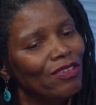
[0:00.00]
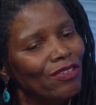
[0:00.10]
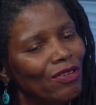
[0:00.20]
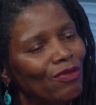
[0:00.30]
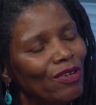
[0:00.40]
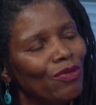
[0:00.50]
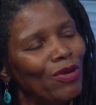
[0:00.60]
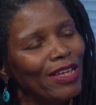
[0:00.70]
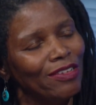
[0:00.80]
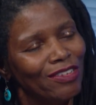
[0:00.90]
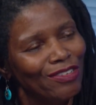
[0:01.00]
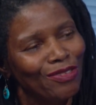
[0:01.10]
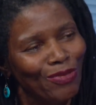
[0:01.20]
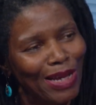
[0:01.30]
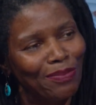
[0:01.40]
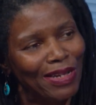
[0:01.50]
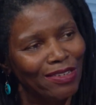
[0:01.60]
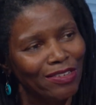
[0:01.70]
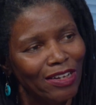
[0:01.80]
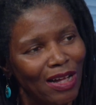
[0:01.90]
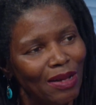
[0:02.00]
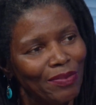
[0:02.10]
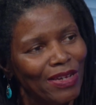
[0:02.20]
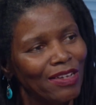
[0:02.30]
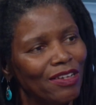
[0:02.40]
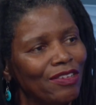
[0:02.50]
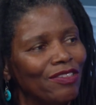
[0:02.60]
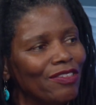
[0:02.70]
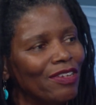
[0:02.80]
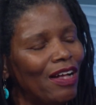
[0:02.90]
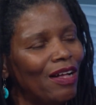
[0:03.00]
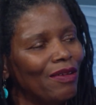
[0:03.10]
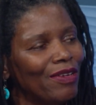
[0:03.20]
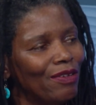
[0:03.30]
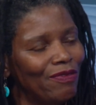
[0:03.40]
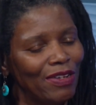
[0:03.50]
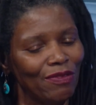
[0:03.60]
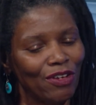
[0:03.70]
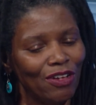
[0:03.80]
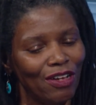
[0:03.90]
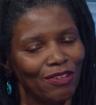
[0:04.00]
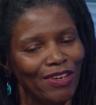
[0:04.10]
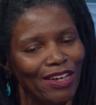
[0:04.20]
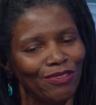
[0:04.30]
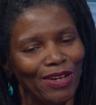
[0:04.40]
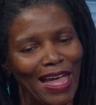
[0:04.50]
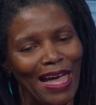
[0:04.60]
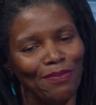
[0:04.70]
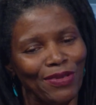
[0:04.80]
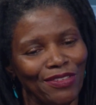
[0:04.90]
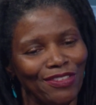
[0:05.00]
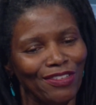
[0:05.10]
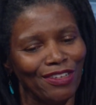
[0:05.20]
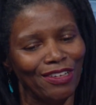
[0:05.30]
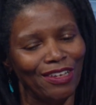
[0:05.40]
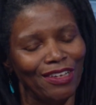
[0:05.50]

you don't want to wait until it's way up at the top because in the event of a car crash, what happens, the